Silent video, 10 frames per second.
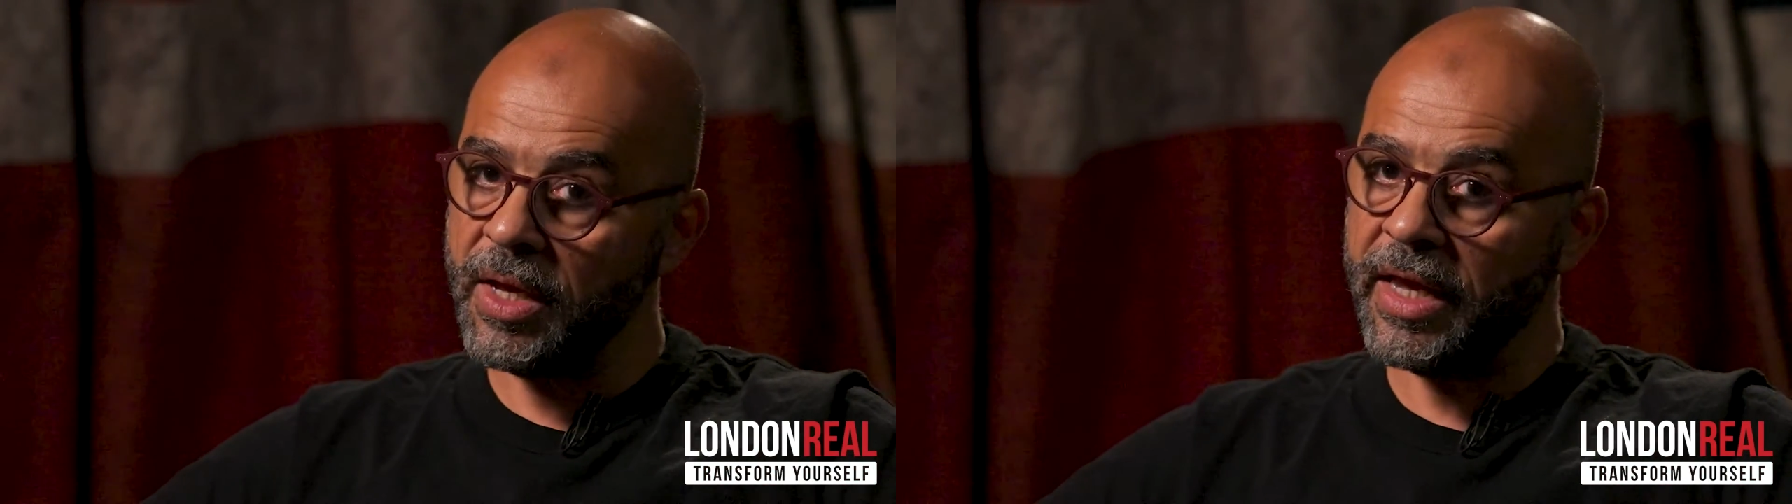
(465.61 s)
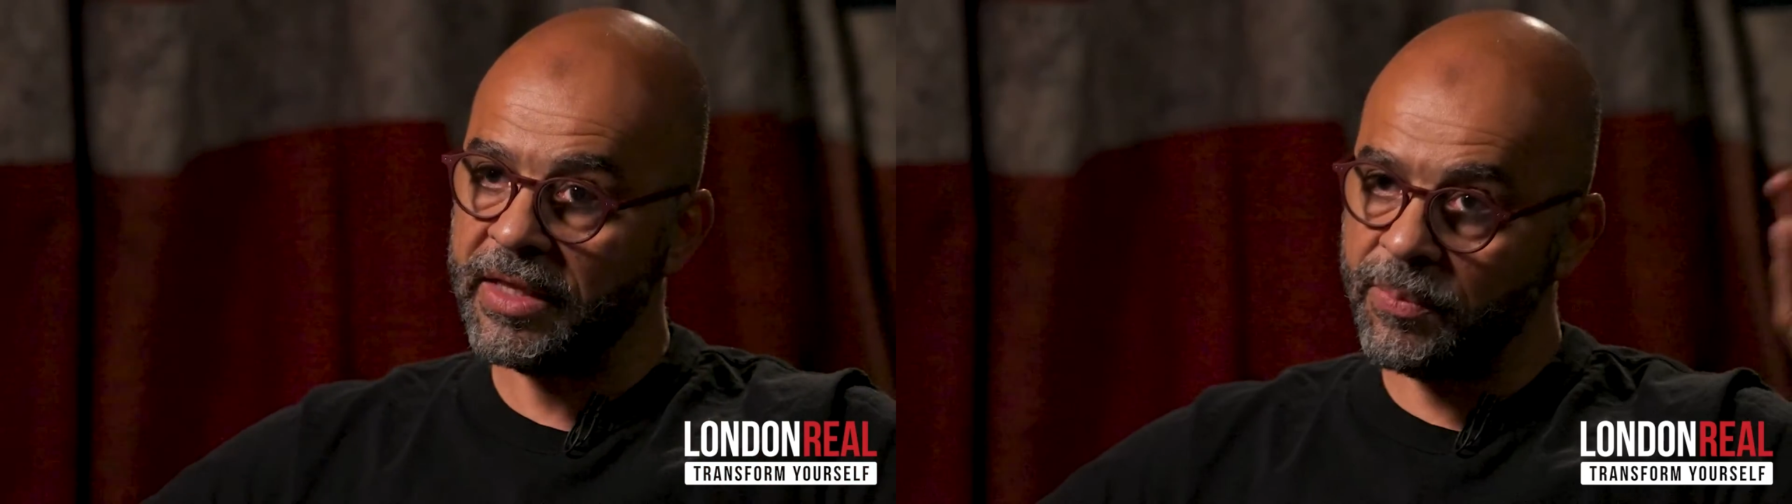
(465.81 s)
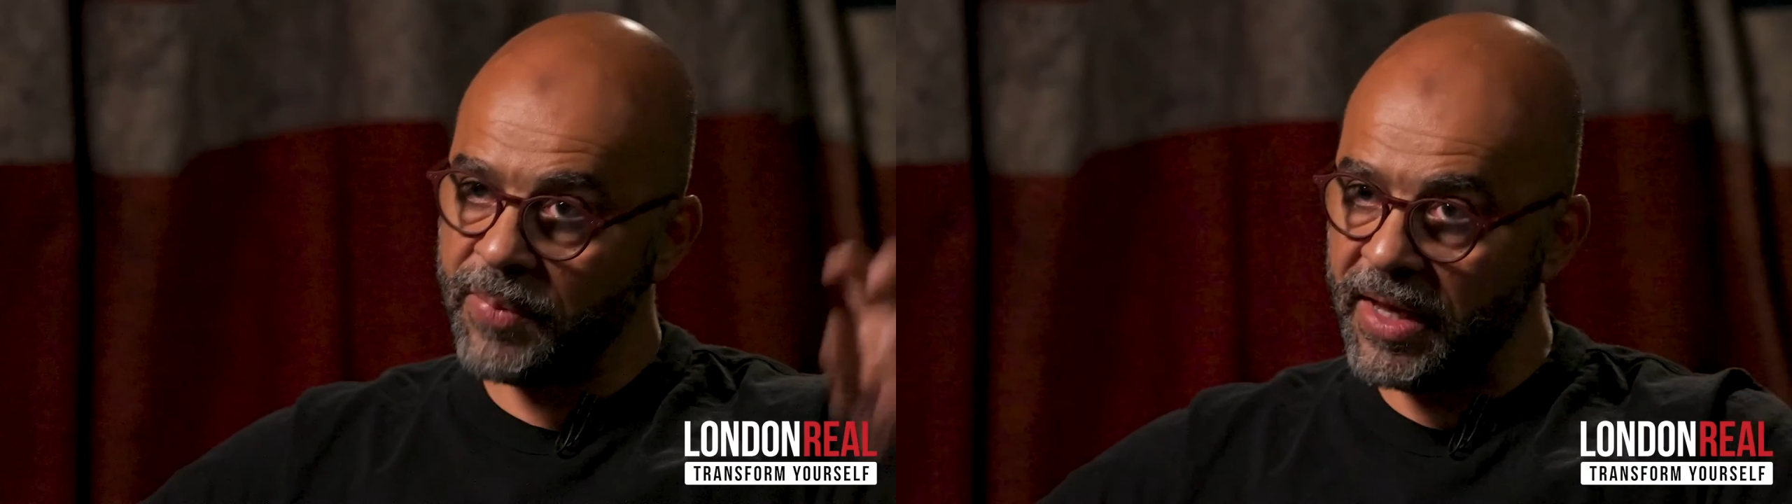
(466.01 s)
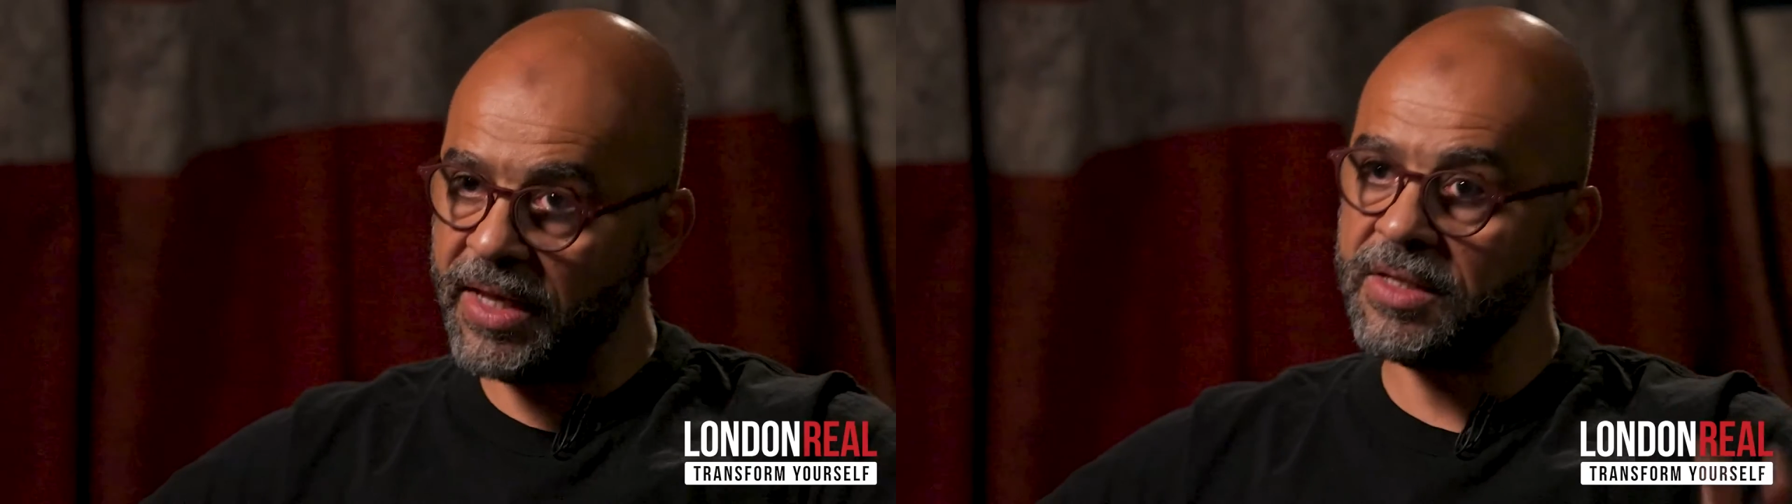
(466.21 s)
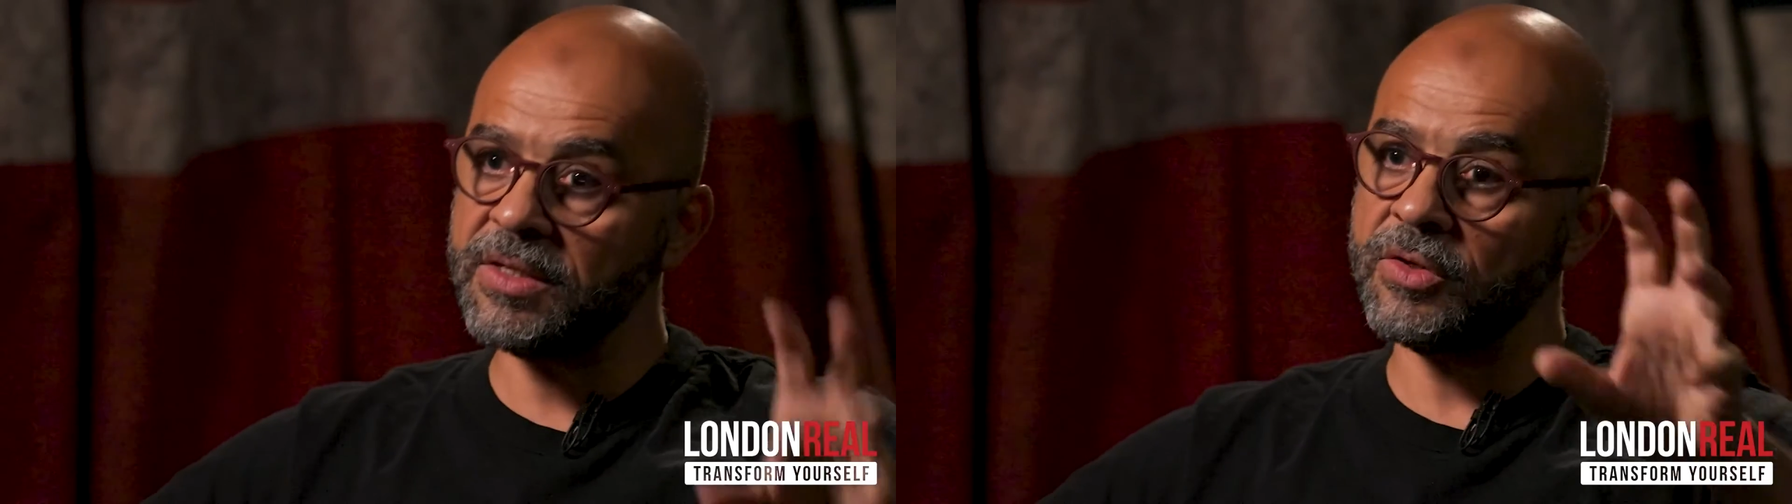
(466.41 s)
It
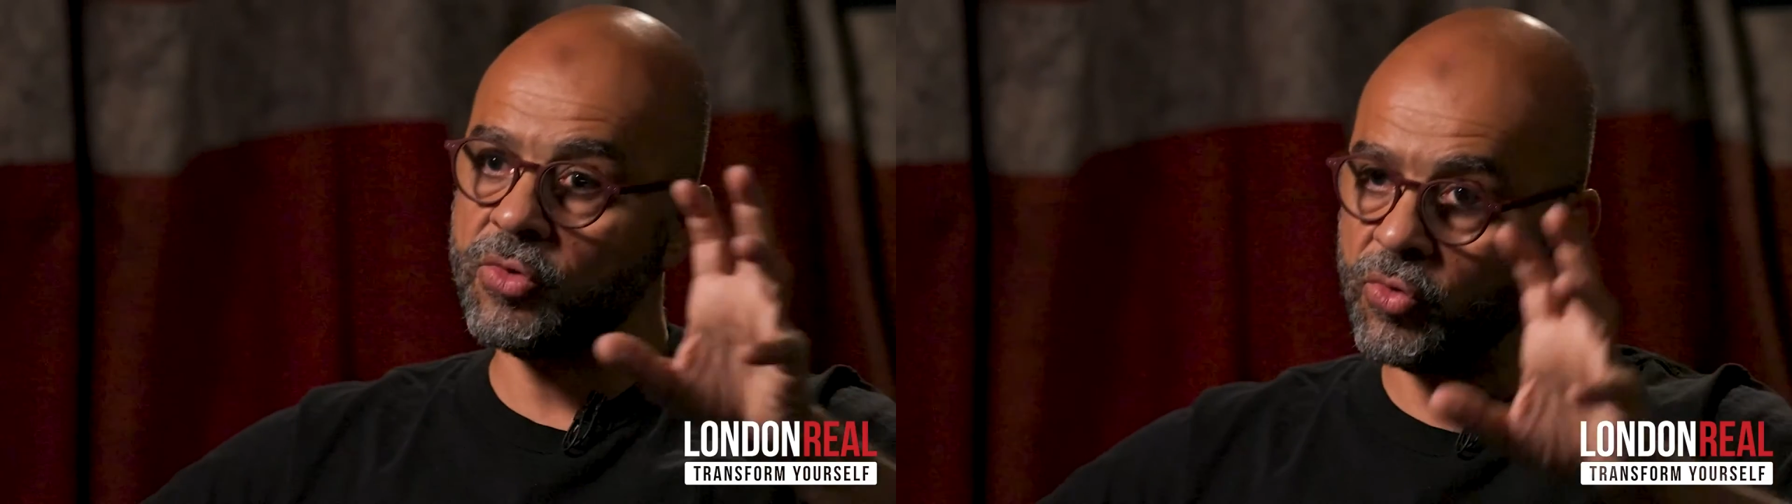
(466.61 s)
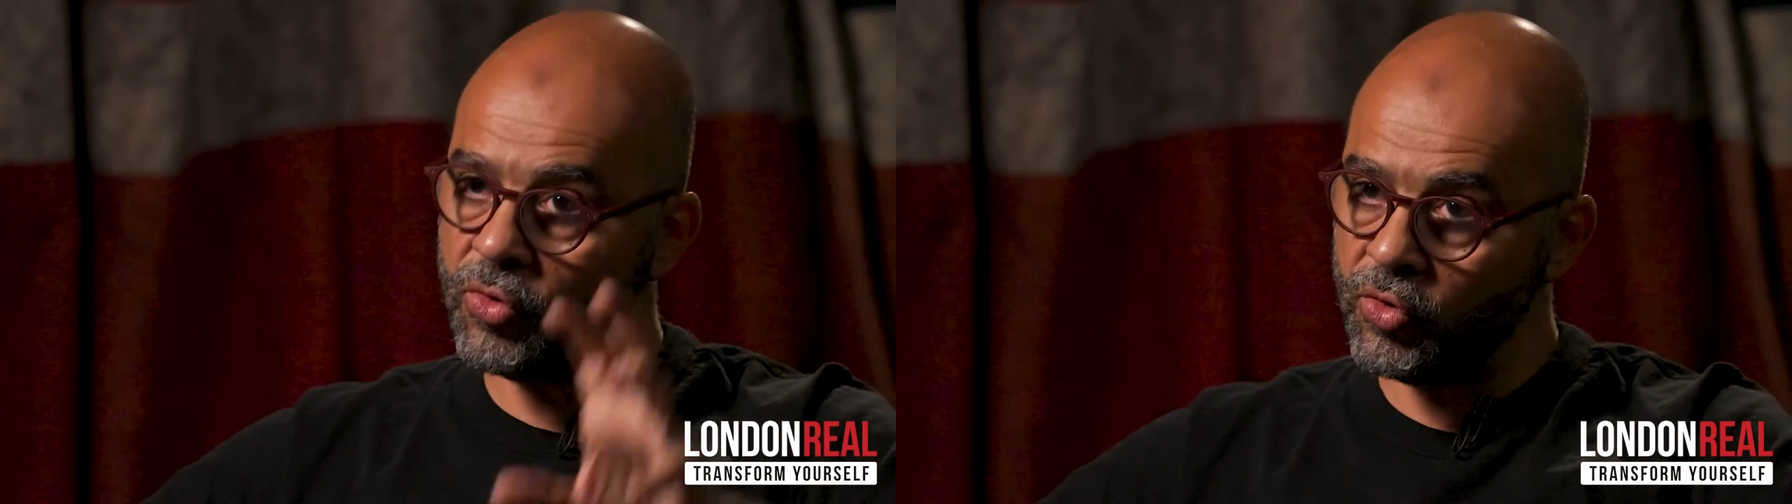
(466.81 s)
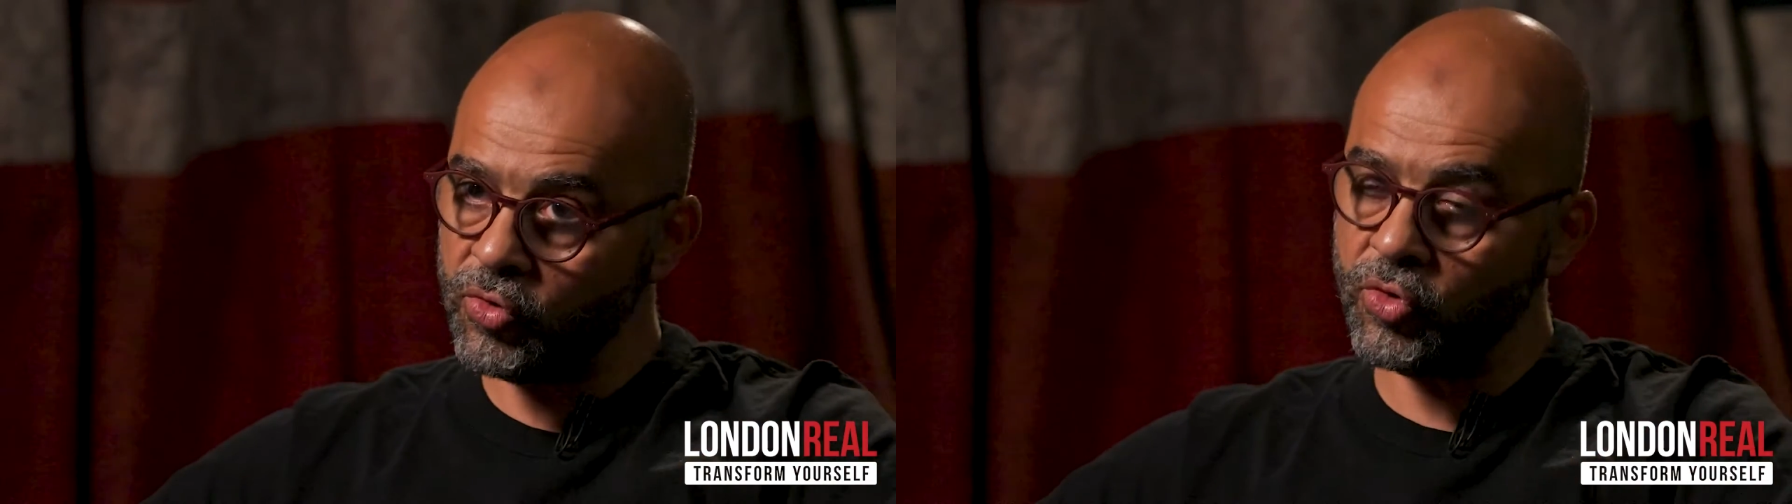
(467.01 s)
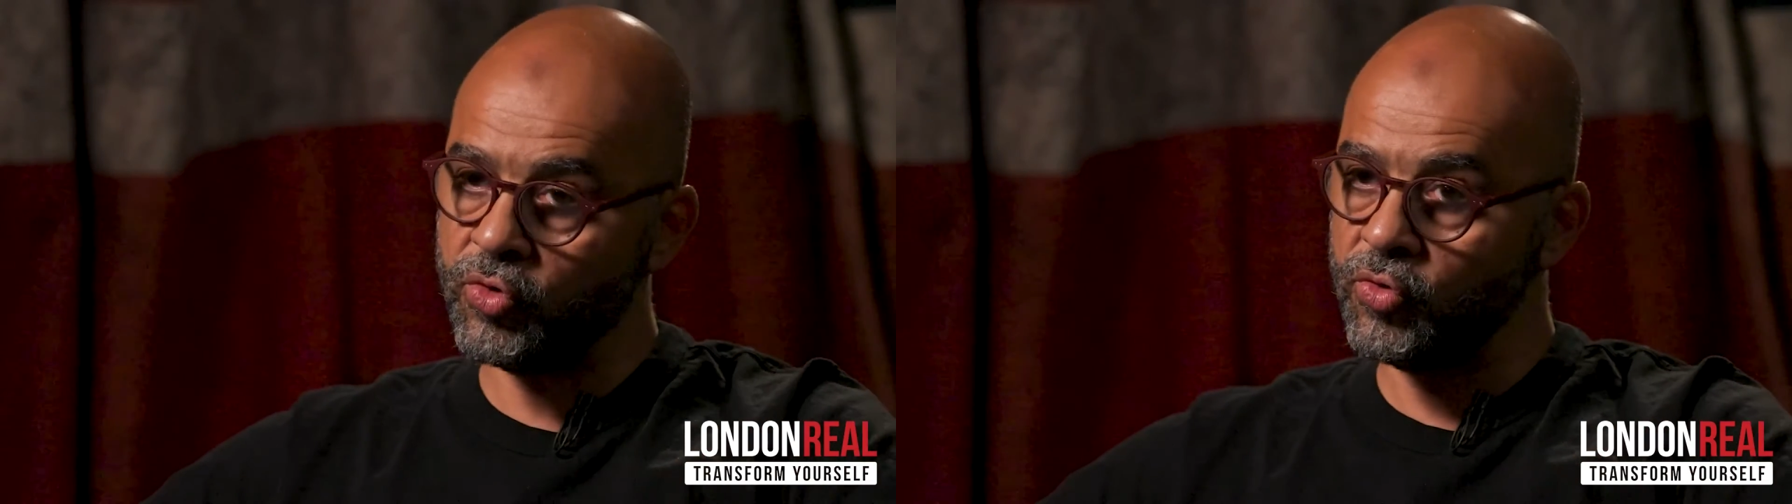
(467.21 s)
pays to